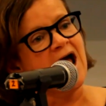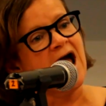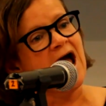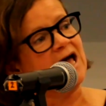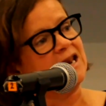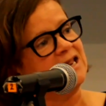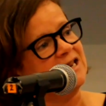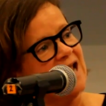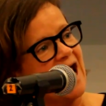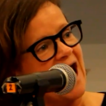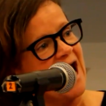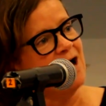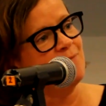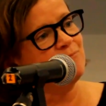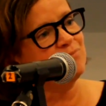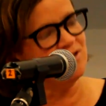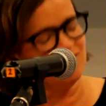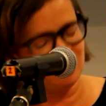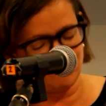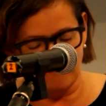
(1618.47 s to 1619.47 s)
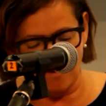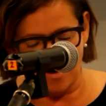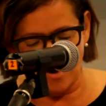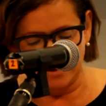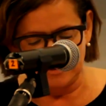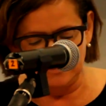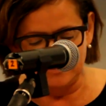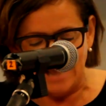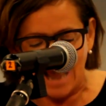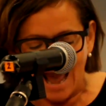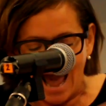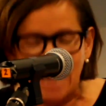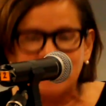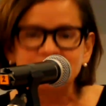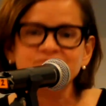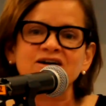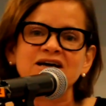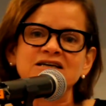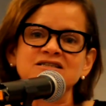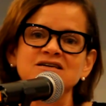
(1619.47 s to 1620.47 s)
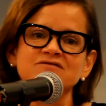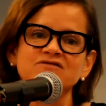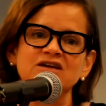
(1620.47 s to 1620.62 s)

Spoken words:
and it amplified the affective